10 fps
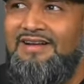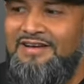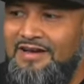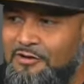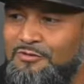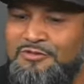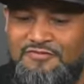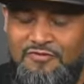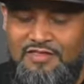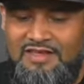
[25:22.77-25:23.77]
knuckles
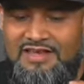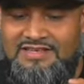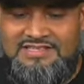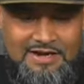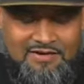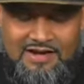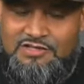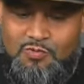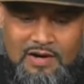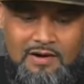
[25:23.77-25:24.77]
for the steering
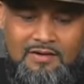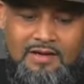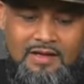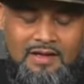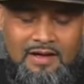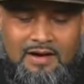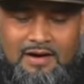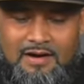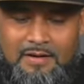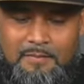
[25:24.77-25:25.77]
as well,
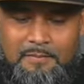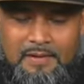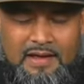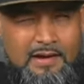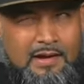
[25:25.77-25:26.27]
um, and a